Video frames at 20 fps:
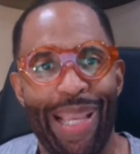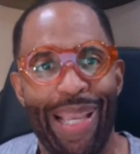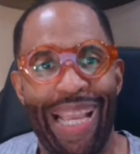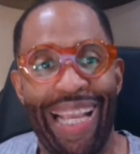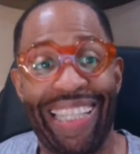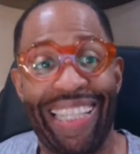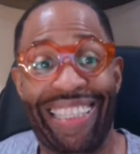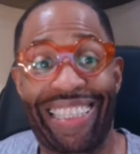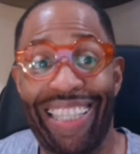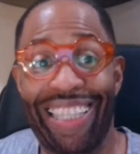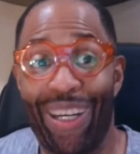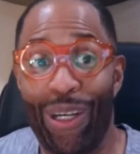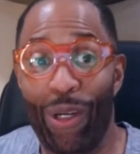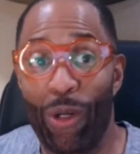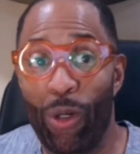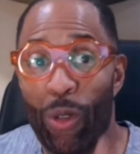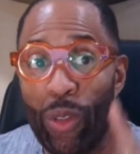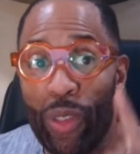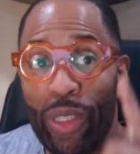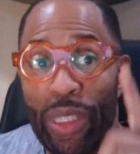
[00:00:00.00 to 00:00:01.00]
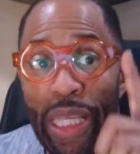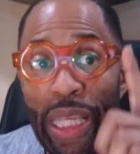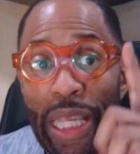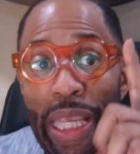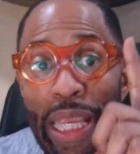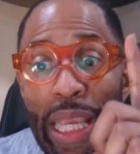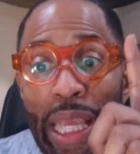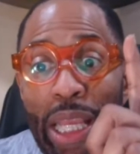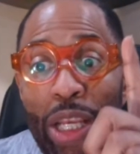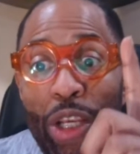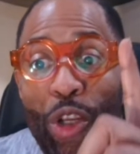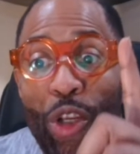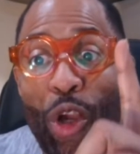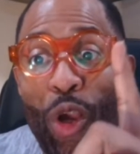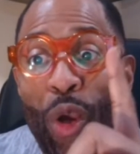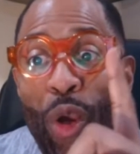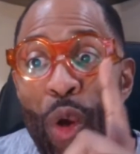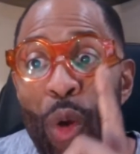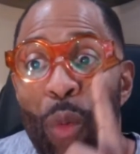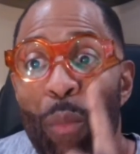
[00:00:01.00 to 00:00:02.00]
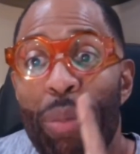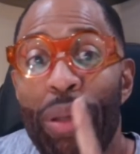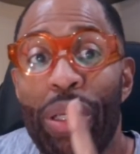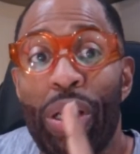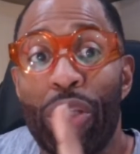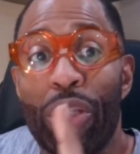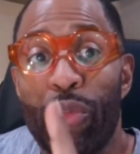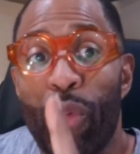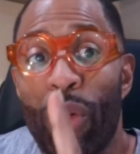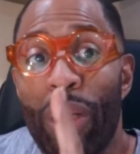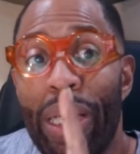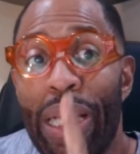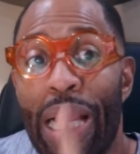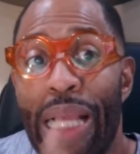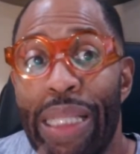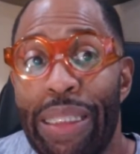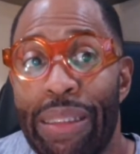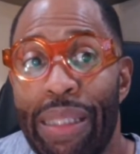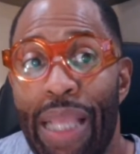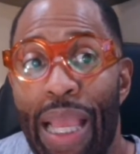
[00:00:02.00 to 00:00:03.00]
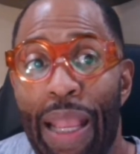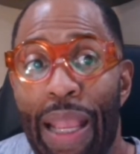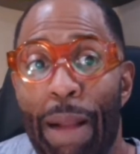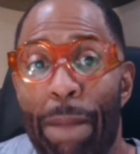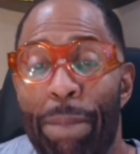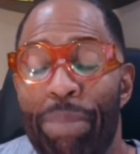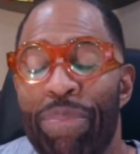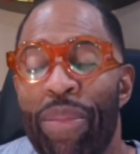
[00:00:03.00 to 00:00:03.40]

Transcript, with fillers: And so then, because what did I say?